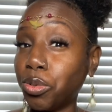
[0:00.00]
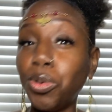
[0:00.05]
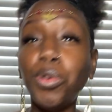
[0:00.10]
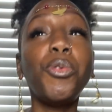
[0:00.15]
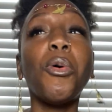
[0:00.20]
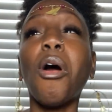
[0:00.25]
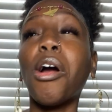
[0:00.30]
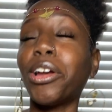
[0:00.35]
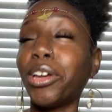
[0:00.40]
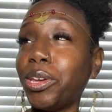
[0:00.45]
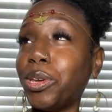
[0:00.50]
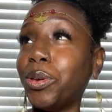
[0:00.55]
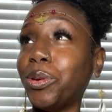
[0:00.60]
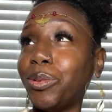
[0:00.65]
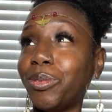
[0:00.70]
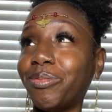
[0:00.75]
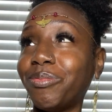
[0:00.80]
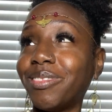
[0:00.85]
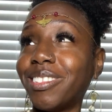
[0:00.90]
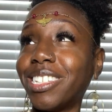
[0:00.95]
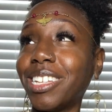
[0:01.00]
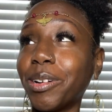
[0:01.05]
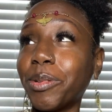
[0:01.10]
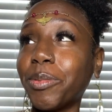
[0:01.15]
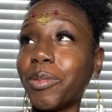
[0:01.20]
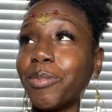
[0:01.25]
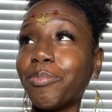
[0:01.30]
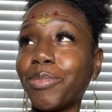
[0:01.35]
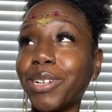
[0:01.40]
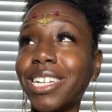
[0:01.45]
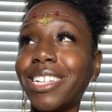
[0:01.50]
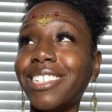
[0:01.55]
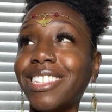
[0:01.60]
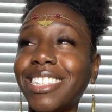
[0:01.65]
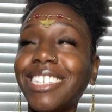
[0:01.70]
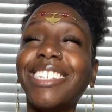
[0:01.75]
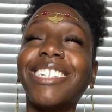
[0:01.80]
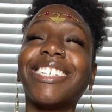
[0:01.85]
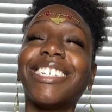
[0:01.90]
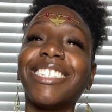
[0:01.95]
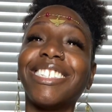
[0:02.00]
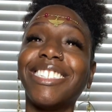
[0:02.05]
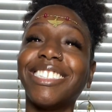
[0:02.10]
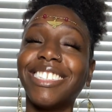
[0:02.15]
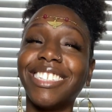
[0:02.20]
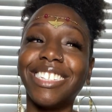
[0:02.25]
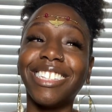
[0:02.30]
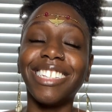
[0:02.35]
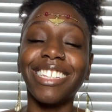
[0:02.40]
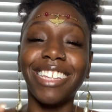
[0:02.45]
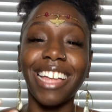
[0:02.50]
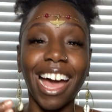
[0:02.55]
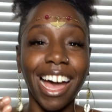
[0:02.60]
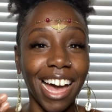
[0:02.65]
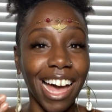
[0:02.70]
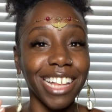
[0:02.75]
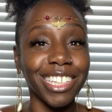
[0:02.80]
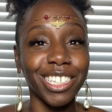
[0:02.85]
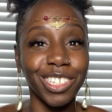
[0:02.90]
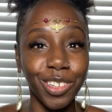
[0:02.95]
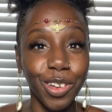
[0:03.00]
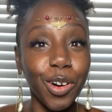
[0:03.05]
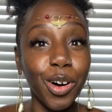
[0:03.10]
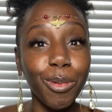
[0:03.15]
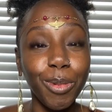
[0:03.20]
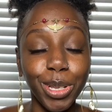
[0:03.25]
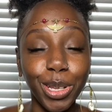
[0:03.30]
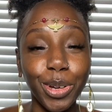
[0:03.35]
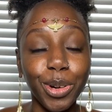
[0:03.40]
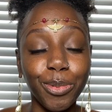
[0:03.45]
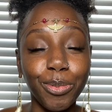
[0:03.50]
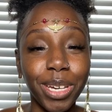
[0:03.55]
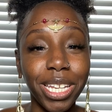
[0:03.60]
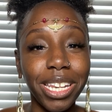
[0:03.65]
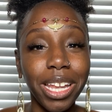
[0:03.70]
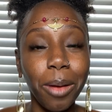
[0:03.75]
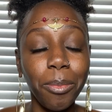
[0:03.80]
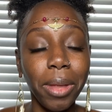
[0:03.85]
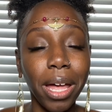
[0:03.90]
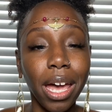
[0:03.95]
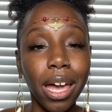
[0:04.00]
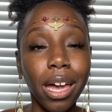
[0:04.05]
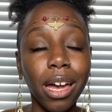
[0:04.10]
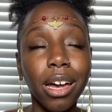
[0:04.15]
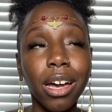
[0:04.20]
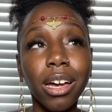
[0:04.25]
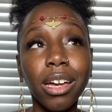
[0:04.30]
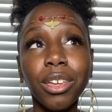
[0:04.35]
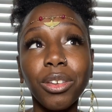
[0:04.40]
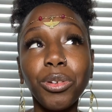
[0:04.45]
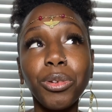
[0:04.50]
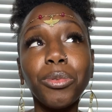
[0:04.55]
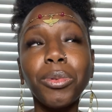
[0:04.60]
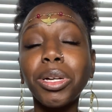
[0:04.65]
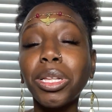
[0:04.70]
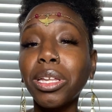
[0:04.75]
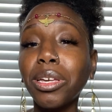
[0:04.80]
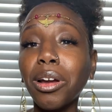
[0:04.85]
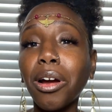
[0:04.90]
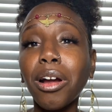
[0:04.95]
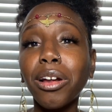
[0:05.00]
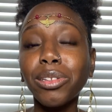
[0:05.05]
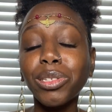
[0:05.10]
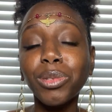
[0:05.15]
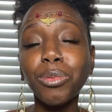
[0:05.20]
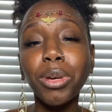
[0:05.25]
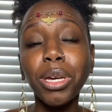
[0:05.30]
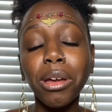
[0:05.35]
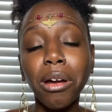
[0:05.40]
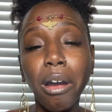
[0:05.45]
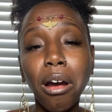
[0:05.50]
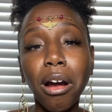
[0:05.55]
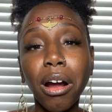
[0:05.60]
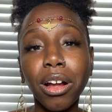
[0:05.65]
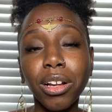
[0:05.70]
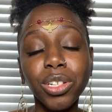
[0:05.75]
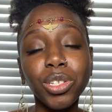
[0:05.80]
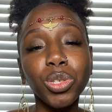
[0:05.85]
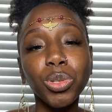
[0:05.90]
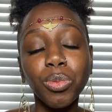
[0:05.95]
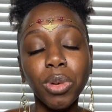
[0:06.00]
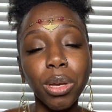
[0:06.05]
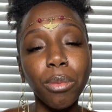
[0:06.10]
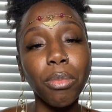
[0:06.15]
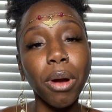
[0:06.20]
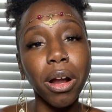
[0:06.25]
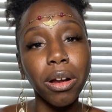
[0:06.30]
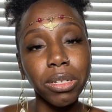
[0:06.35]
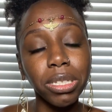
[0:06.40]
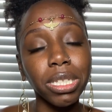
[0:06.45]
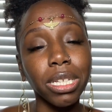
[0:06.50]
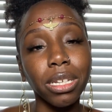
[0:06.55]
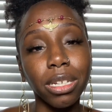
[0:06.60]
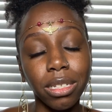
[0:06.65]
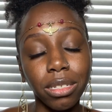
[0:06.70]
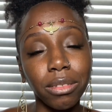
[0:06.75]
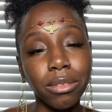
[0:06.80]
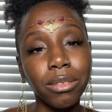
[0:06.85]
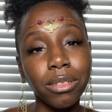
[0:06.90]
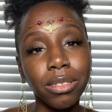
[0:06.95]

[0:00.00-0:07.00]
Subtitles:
Who are you? But then I got to know him a little bit and I'm like, you really are a sweetheart, a sweet person.